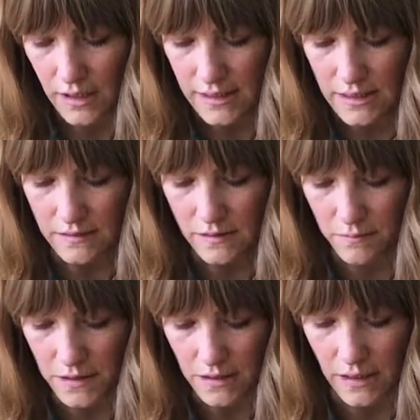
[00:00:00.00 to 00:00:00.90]
These will
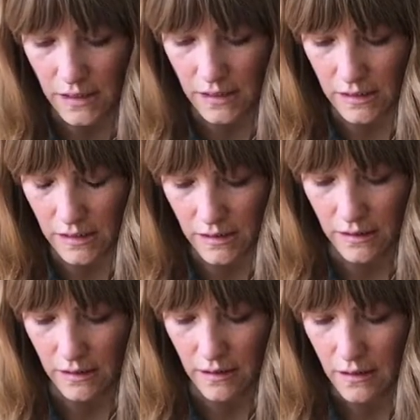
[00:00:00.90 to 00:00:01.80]
be hidden
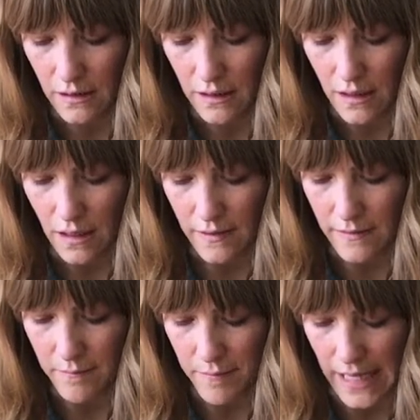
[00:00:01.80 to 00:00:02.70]
on
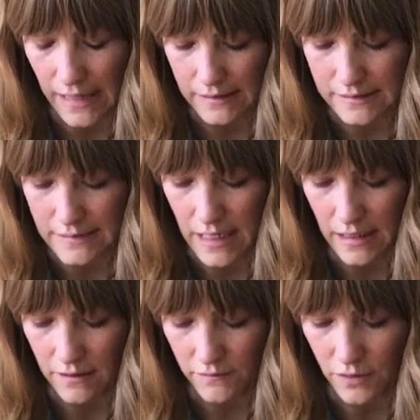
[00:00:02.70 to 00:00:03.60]
the back
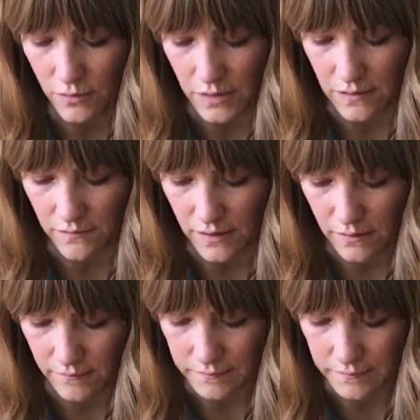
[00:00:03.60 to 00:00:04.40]
side of your weaving.